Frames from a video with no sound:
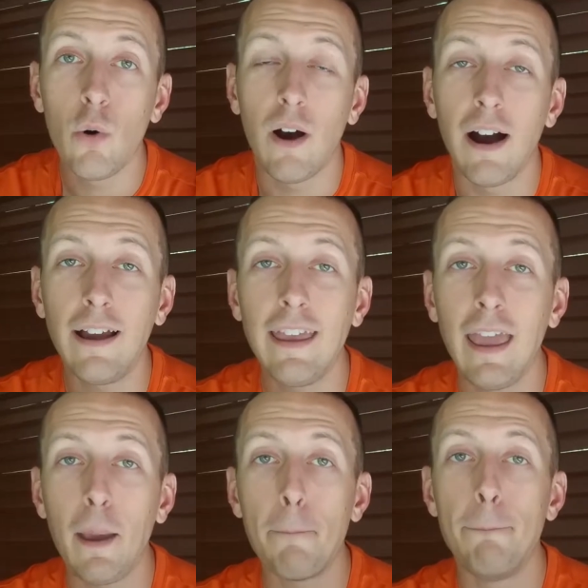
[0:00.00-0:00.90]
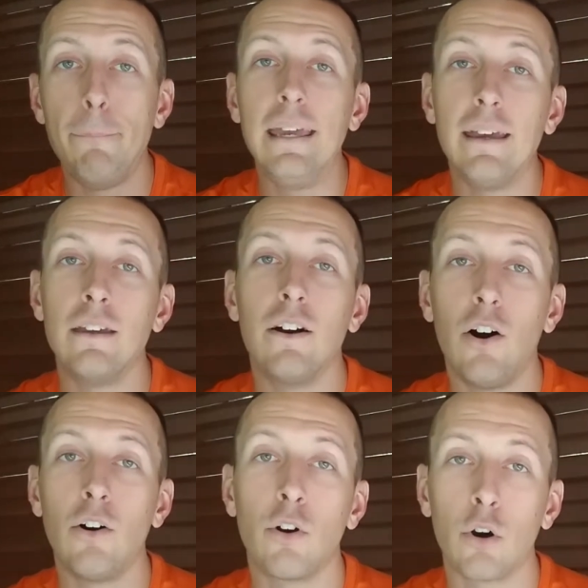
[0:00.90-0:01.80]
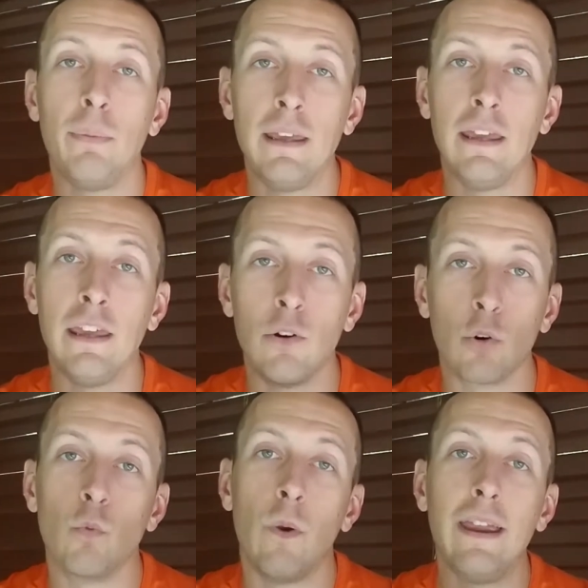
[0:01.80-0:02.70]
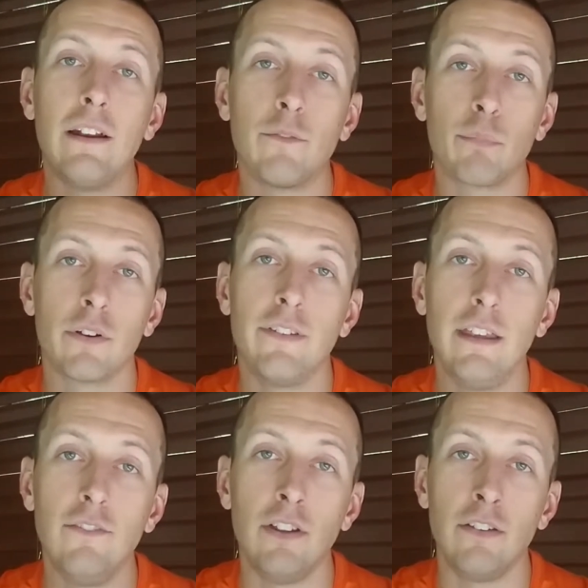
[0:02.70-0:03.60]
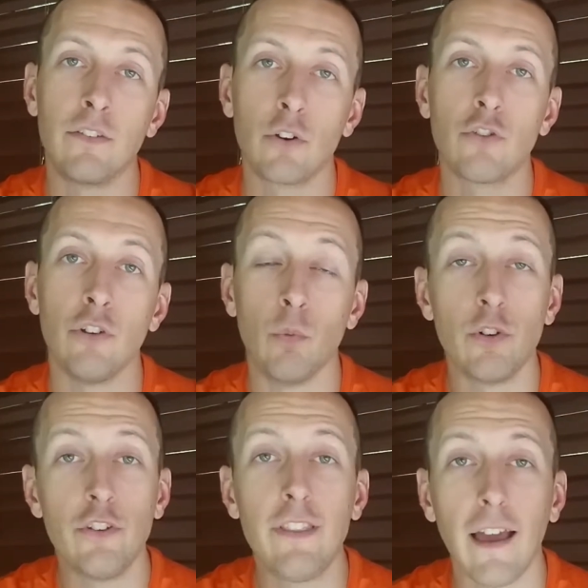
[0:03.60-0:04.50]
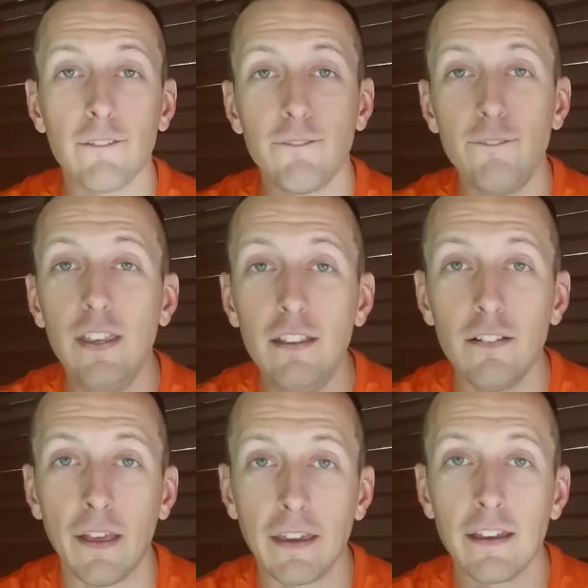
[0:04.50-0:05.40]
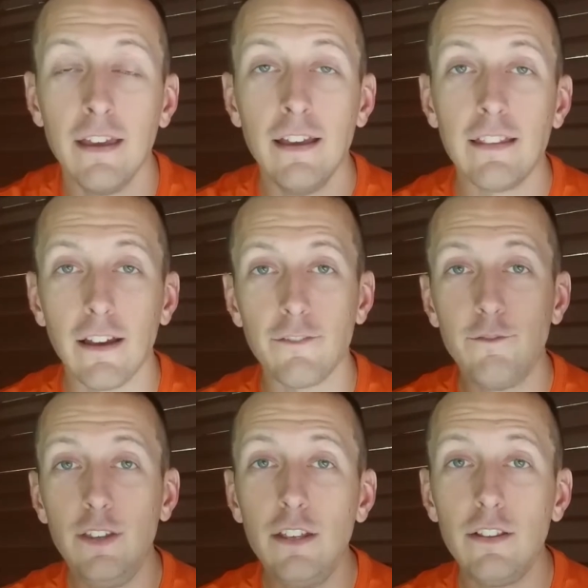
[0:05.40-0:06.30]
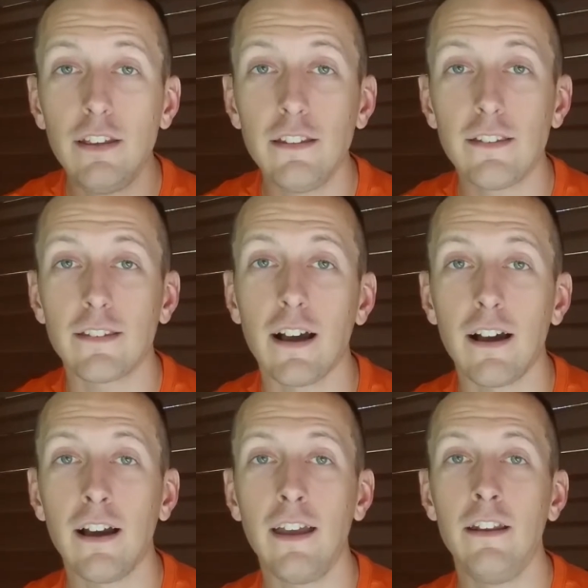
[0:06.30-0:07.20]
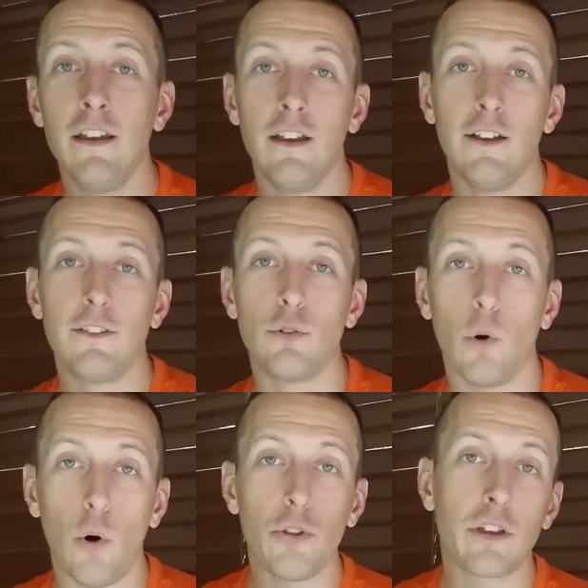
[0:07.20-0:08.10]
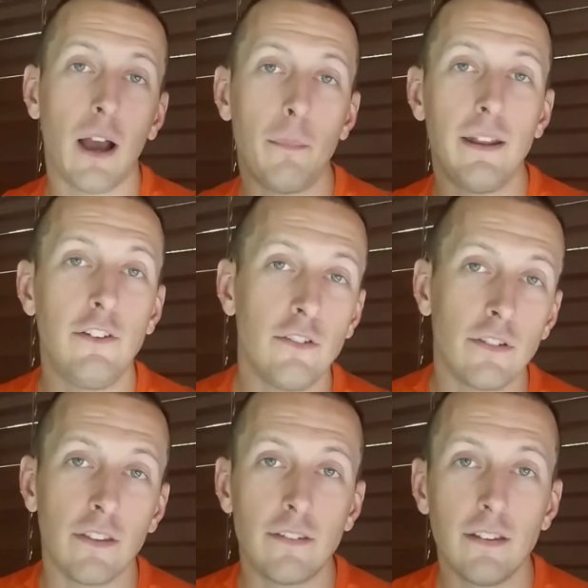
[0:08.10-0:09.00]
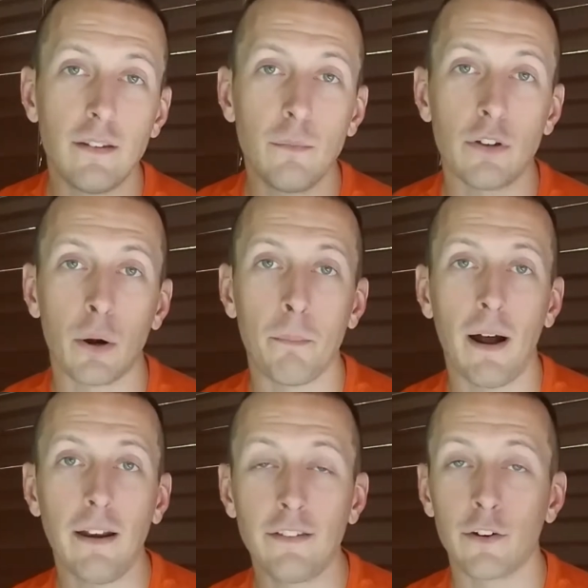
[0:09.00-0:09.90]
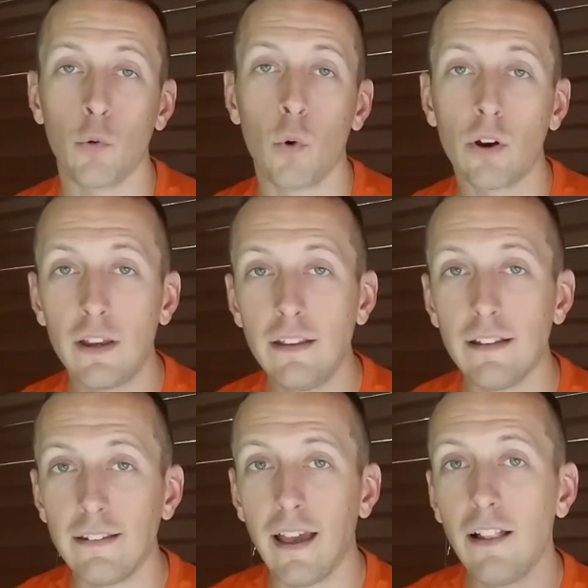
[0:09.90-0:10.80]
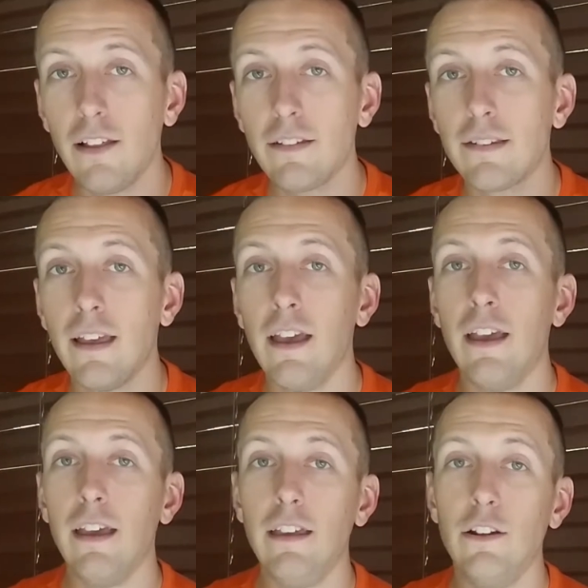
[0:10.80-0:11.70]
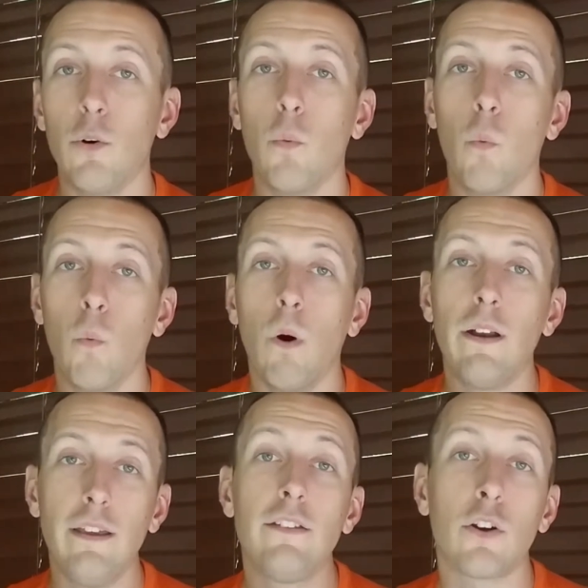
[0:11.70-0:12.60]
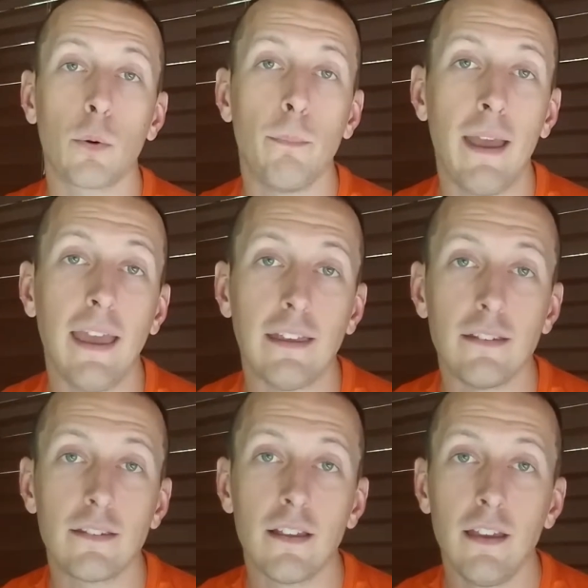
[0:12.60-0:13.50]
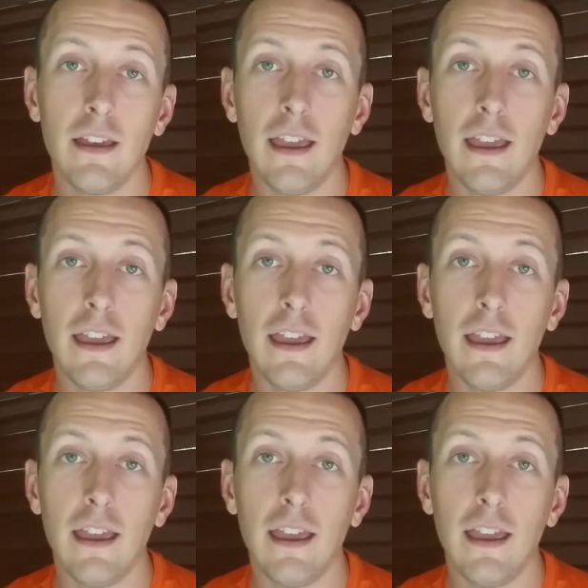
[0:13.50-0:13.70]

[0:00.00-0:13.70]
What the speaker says: I am big on RPE, or rate of perceived exertion, which is that feeling inside through all the combinations of the systems in our bodies that are working that tell us, what is our pace.